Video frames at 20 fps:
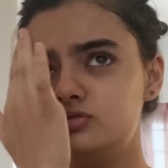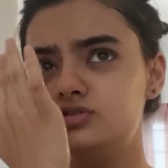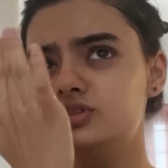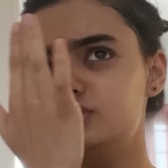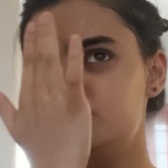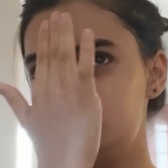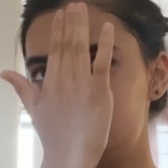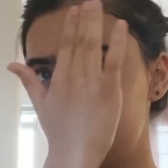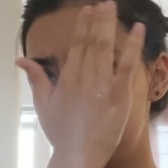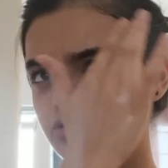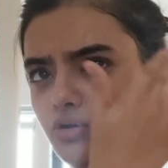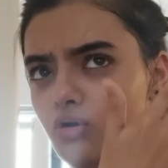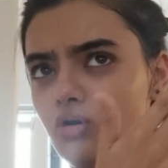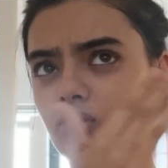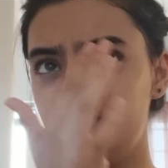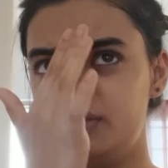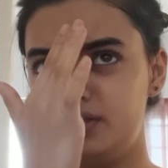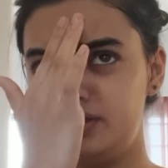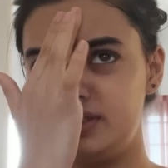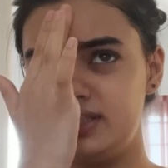just
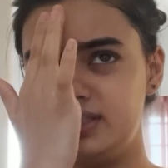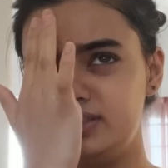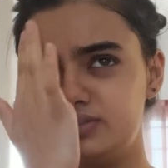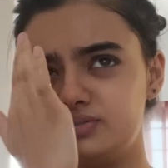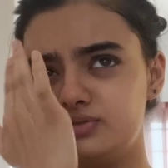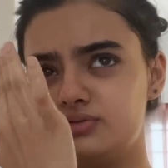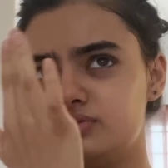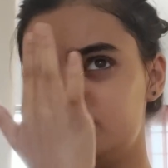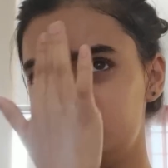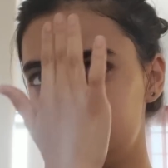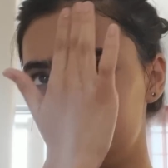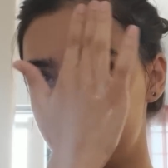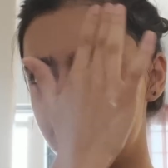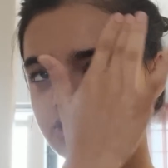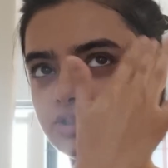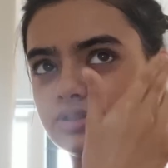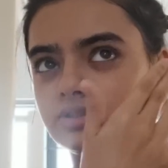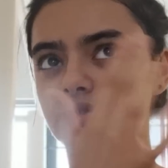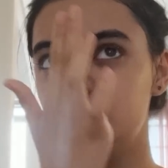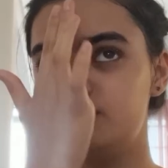on the T-zone, which
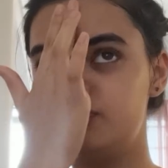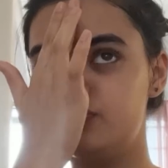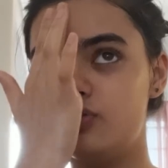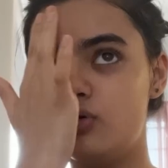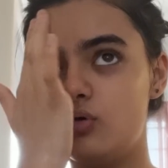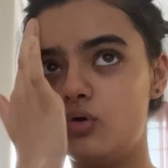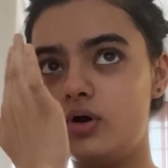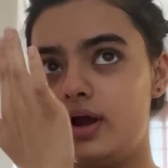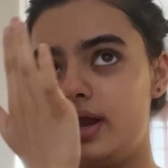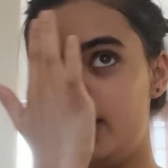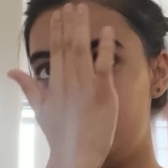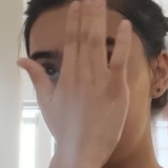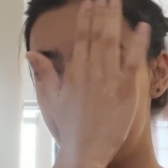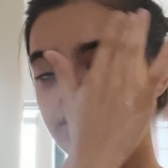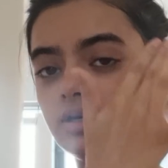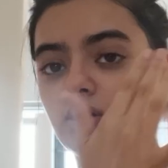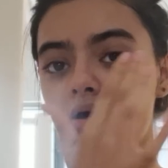is the forehead